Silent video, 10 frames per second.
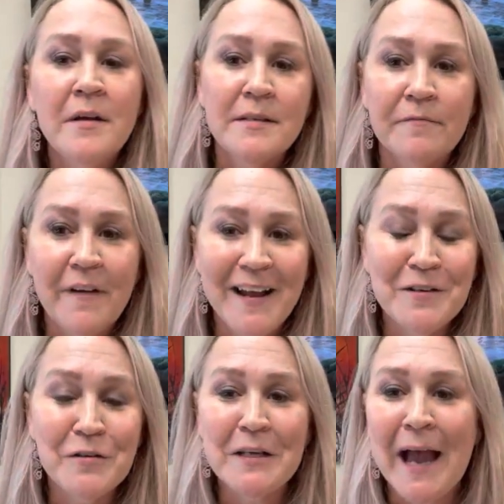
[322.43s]
Some
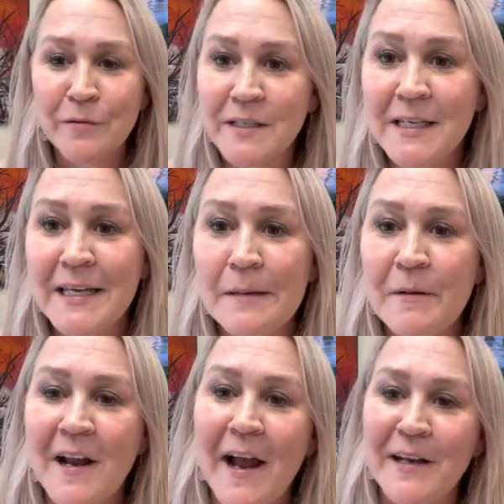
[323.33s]
final
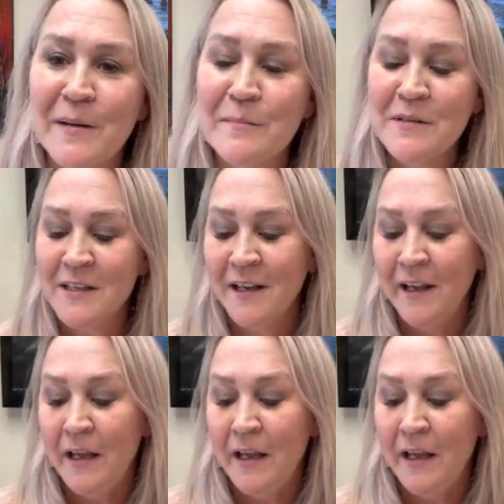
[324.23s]
housekeeping items.